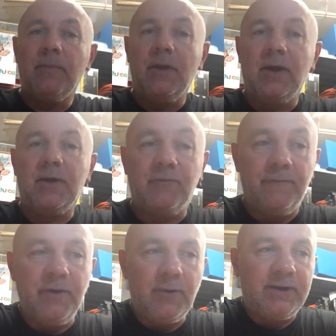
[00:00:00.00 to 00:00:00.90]
last
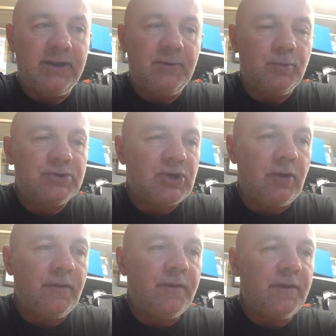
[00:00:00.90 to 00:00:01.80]
review I did was
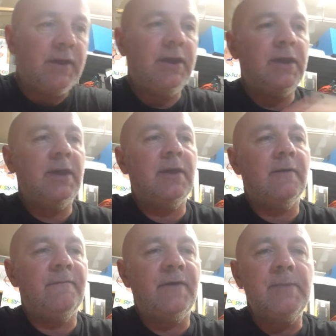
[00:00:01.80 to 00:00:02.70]
on the
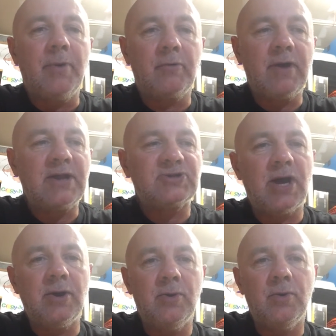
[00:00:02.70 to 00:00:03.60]

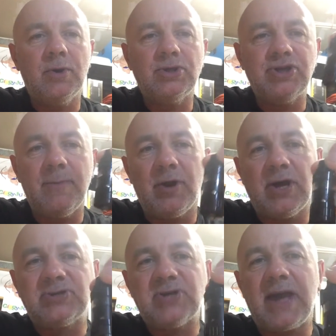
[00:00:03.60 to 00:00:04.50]
Vaporesso
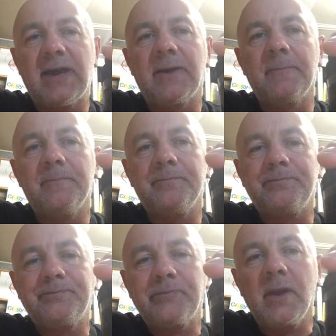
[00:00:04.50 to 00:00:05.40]
Gemini tank,
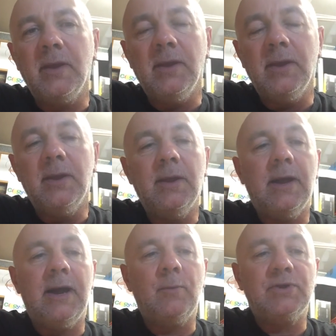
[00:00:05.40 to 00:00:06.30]

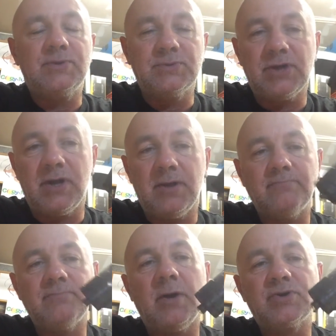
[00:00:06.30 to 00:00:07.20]
which was
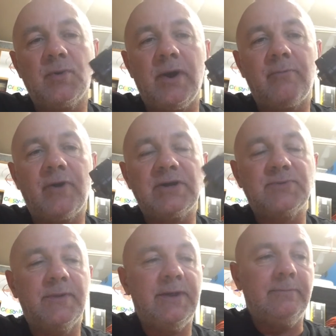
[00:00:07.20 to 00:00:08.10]
I was quite
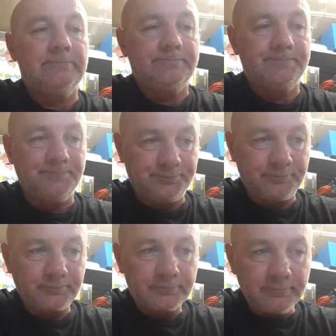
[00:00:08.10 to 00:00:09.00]
impressed with it.
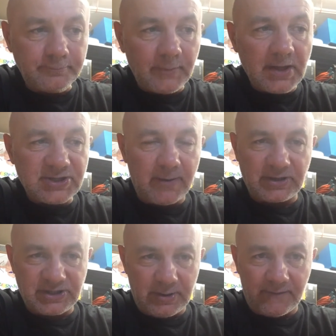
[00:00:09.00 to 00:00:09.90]
So
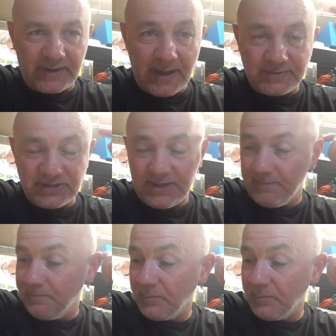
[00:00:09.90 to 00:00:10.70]
much so I've kept it.